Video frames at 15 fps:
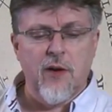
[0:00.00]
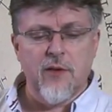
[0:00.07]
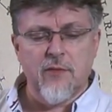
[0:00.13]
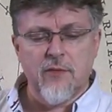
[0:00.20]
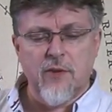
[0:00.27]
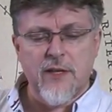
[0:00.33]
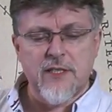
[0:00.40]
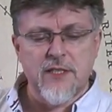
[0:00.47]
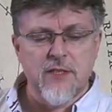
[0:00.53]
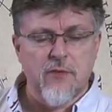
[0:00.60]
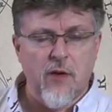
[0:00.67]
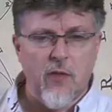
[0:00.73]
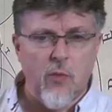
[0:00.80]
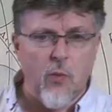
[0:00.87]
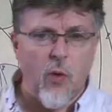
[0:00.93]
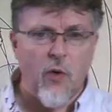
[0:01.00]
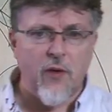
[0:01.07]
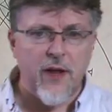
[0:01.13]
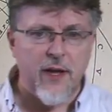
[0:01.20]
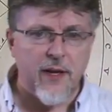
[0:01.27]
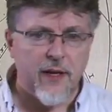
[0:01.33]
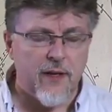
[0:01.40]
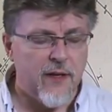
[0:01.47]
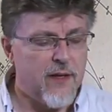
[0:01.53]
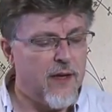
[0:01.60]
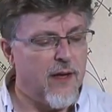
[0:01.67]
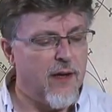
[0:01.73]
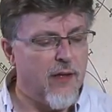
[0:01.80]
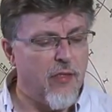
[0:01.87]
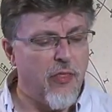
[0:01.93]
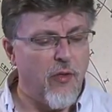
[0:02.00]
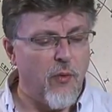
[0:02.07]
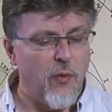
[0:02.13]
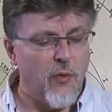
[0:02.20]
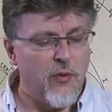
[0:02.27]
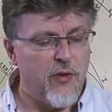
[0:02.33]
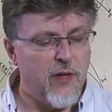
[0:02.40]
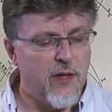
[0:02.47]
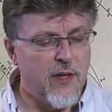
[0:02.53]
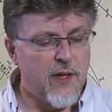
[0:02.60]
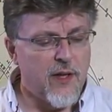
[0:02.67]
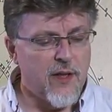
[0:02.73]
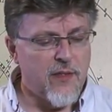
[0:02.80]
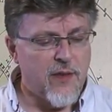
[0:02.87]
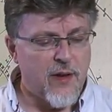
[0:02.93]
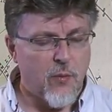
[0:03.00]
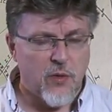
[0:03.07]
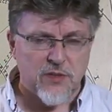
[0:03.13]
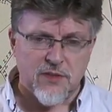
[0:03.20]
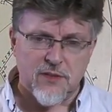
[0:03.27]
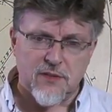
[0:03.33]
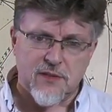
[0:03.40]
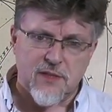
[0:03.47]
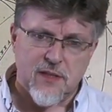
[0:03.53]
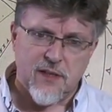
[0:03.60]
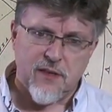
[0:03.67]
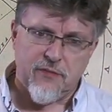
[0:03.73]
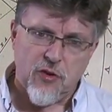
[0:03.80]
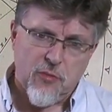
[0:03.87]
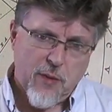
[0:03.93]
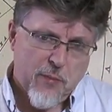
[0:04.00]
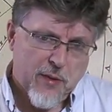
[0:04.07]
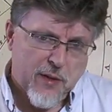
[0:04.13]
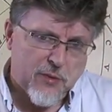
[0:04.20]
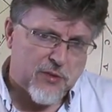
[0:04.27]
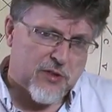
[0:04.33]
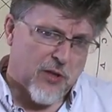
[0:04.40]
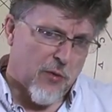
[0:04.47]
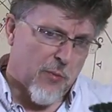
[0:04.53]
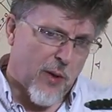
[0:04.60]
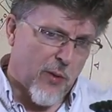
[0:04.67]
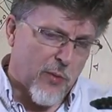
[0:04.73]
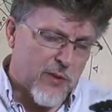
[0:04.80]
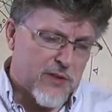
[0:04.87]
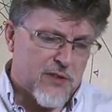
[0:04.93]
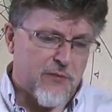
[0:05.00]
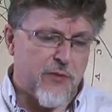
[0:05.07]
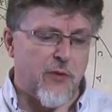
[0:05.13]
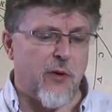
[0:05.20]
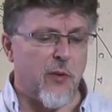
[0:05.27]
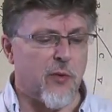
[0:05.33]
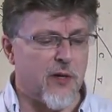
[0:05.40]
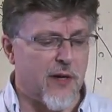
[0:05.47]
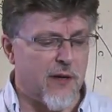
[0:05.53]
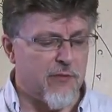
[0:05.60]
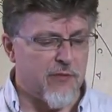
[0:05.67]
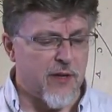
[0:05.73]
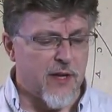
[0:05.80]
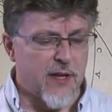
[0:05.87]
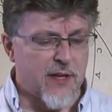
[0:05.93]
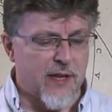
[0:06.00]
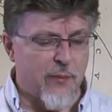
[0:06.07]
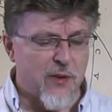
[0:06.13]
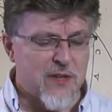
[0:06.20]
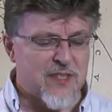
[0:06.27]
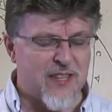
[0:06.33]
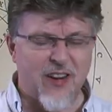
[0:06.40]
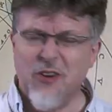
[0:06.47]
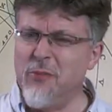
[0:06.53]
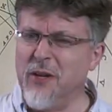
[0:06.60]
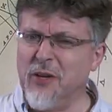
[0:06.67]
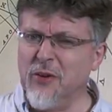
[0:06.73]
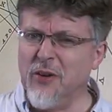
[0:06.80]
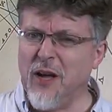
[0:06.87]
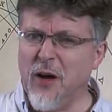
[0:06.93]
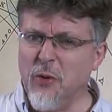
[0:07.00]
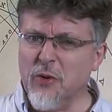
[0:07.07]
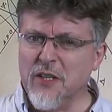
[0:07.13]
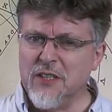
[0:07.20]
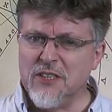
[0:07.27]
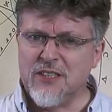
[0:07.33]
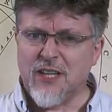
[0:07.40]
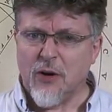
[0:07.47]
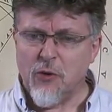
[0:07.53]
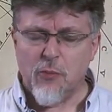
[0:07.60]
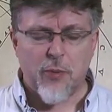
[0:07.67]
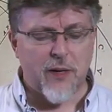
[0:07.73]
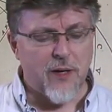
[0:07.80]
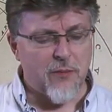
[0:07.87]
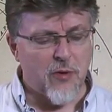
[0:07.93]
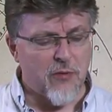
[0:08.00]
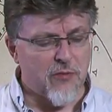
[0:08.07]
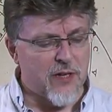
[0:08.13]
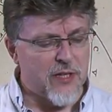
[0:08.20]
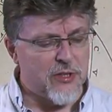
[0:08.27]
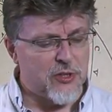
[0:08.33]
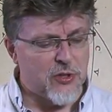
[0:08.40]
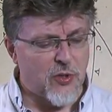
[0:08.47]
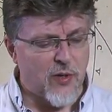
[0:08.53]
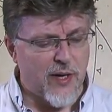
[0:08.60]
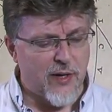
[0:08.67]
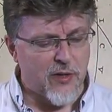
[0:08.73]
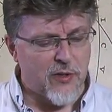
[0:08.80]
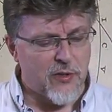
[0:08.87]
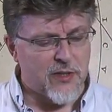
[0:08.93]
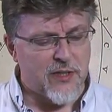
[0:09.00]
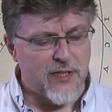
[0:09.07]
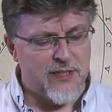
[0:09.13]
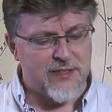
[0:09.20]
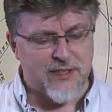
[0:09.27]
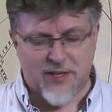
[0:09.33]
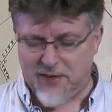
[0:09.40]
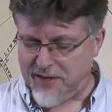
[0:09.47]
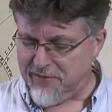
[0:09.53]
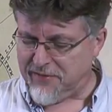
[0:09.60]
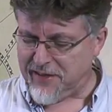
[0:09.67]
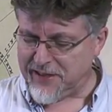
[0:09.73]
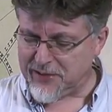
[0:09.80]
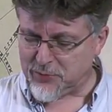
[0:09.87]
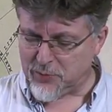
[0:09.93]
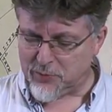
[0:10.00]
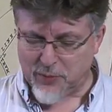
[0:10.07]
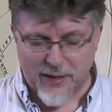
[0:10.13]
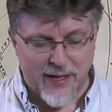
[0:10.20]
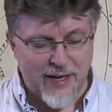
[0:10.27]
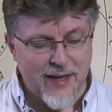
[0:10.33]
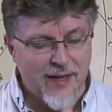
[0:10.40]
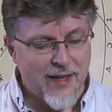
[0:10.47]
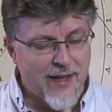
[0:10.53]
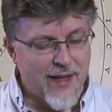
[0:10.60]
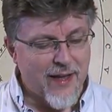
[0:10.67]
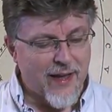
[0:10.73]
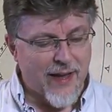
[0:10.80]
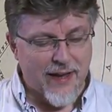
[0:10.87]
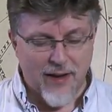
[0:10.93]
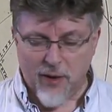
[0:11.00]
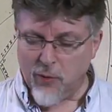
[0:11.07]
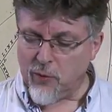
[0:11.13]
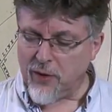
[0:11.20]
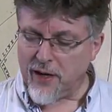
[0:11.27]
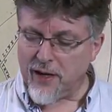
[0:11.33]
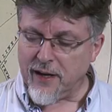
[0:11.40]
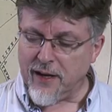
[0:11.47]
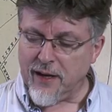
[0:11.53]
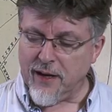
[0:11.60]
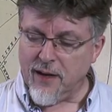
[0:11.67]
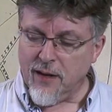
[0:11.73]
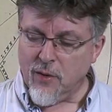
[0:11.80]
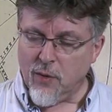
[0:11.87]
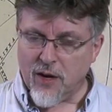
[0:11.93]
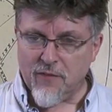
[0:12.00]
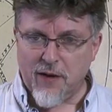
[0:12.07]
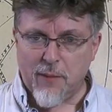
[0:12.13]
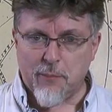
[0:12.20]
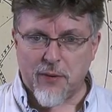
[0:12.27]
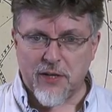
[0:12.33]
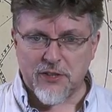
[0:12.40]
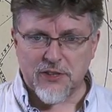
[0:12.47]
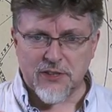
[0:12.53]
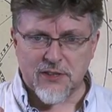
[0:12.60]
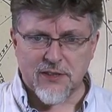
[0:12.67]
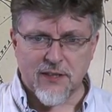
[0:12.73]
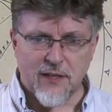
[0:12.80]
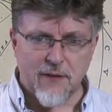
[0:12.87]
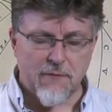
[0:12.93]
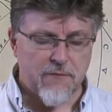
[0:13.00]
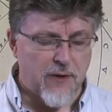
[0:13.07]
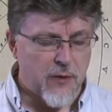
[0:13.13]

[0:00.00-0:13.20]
ra raises a rather worrying uh, thought that it wasn't, uh, if you remember those soap holders, if you're old enough, they weren't terribly good at holding soap, and I'm not really sure how good these kind of things would be in holding uh, one of our precious uh,